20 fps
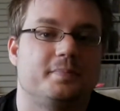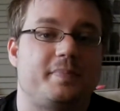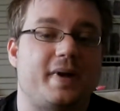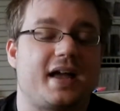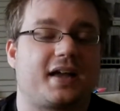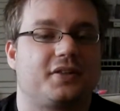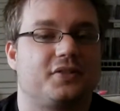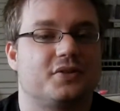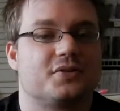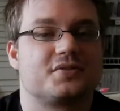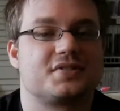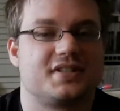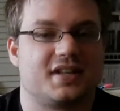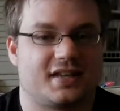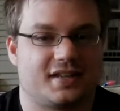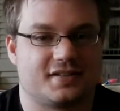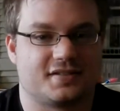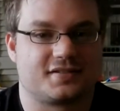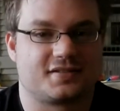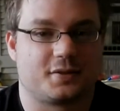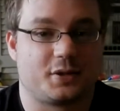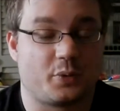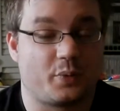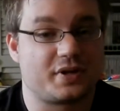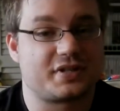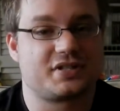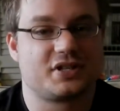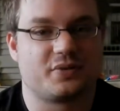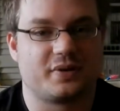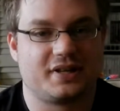Back in those days, there
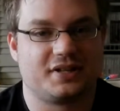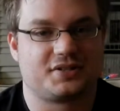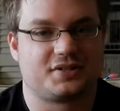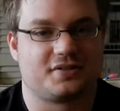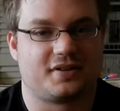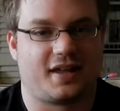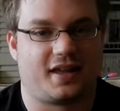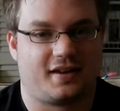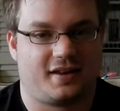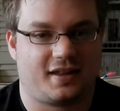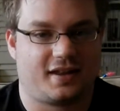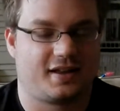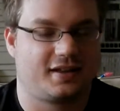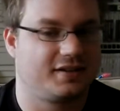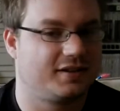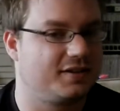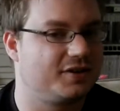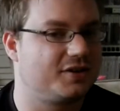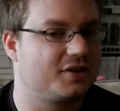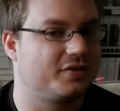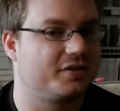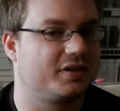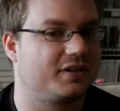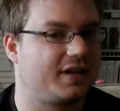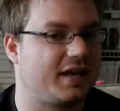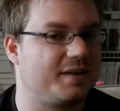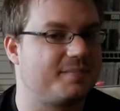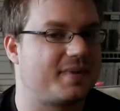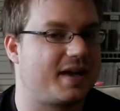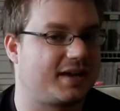was no internet, and I didn't know that
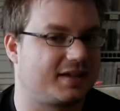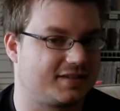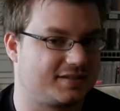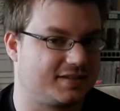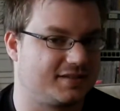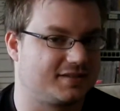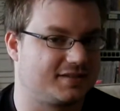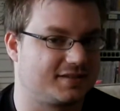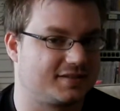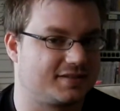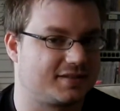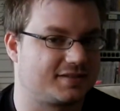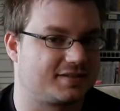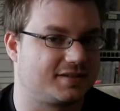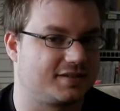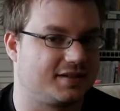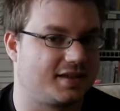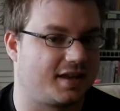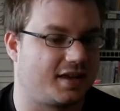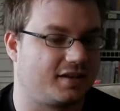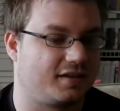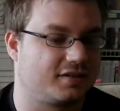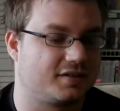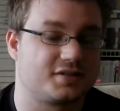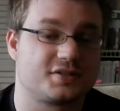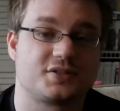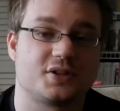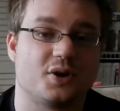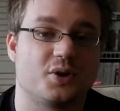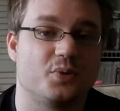game magazines existed yet.
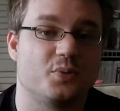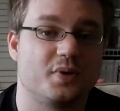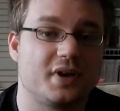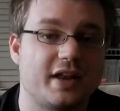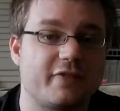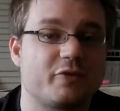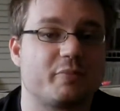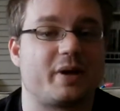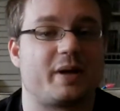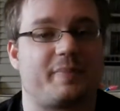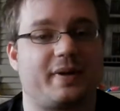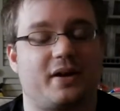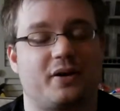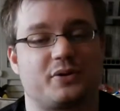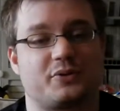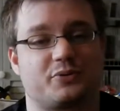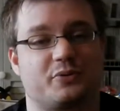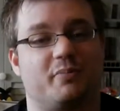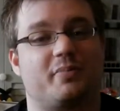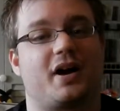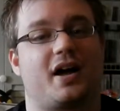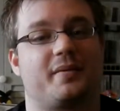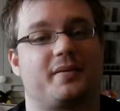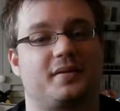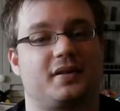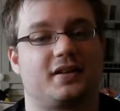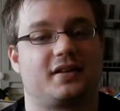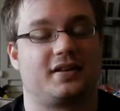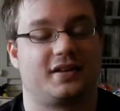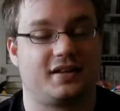So whenever my parents would buy
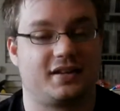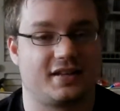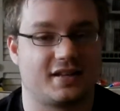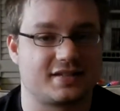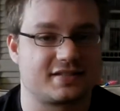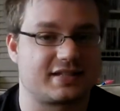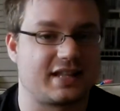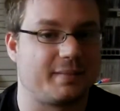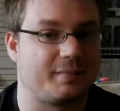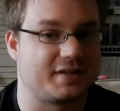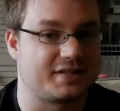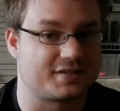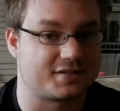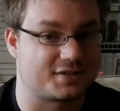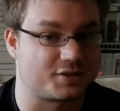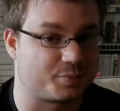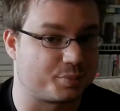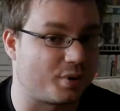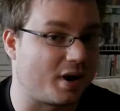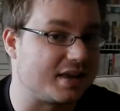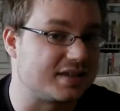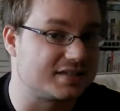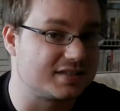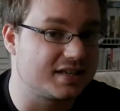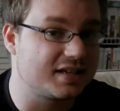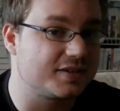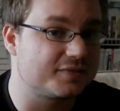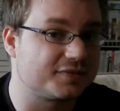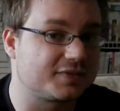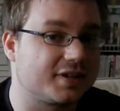me an NES game as a surprise
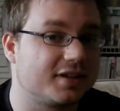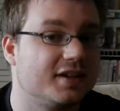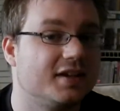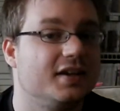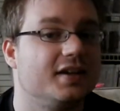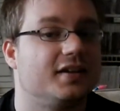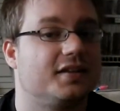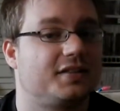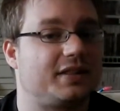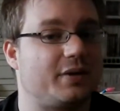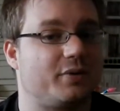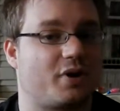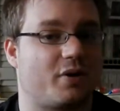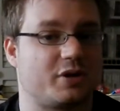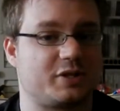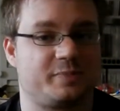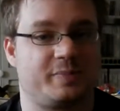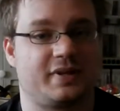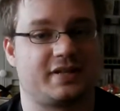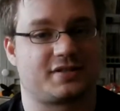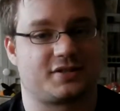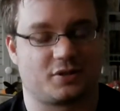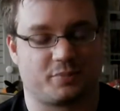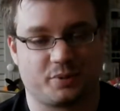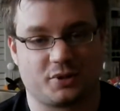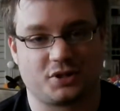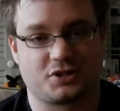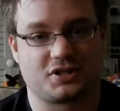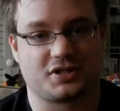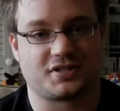gift, they would always base their
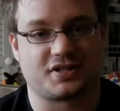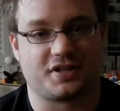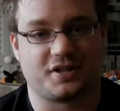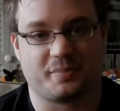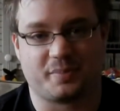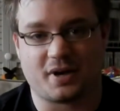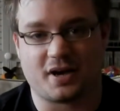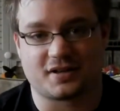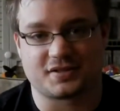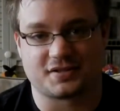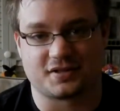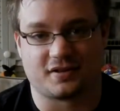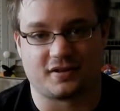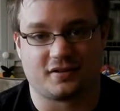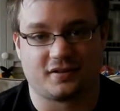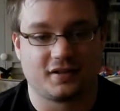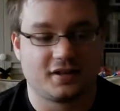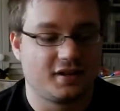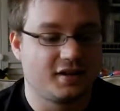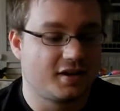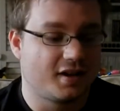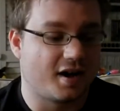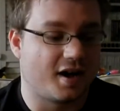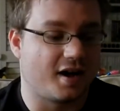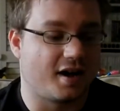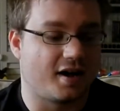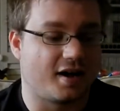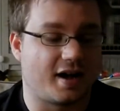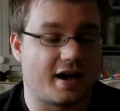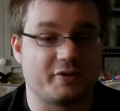purchase on the box art.
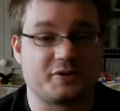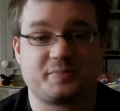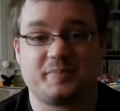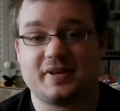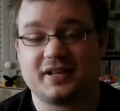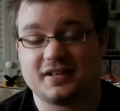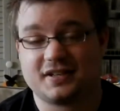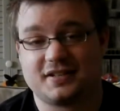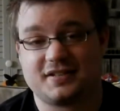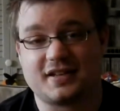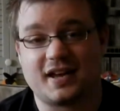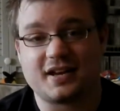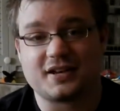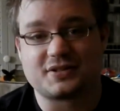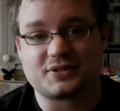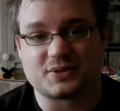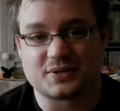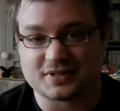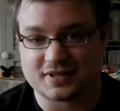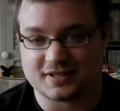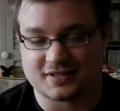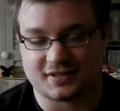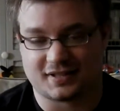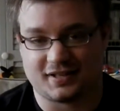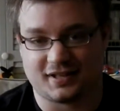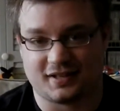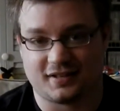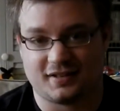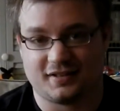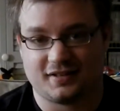I was big into dinosaurs as a
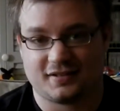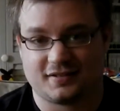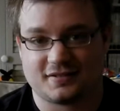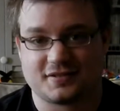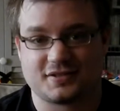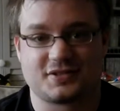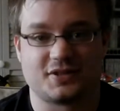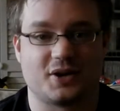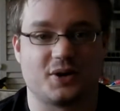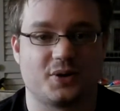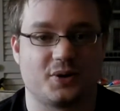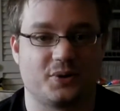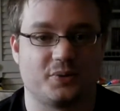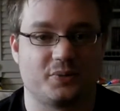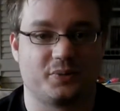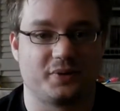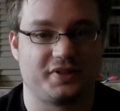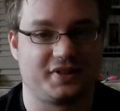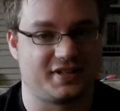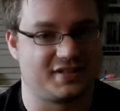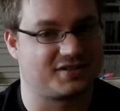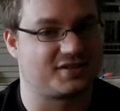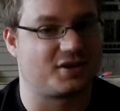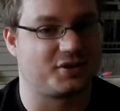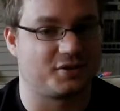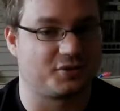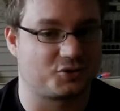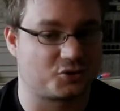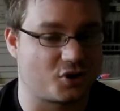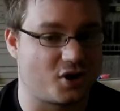kid, so when they
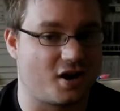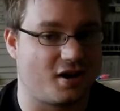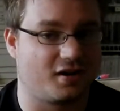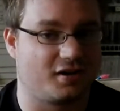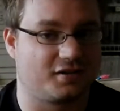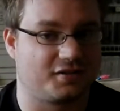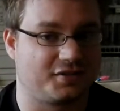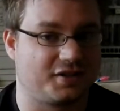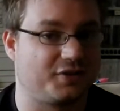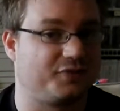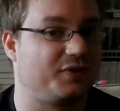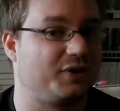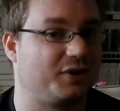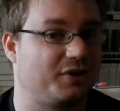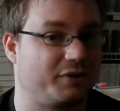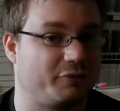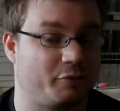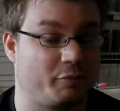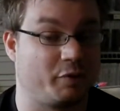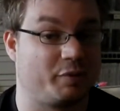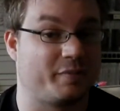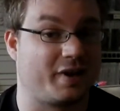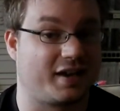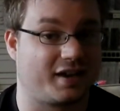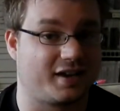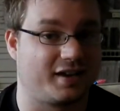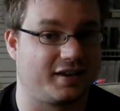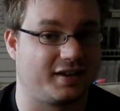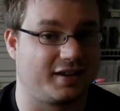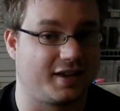saw a Trog, they figured it would be my
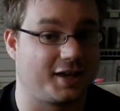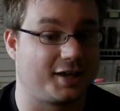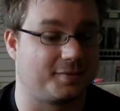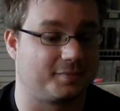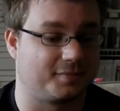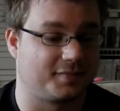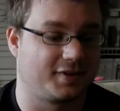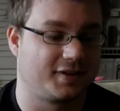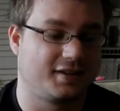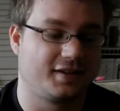kind of game.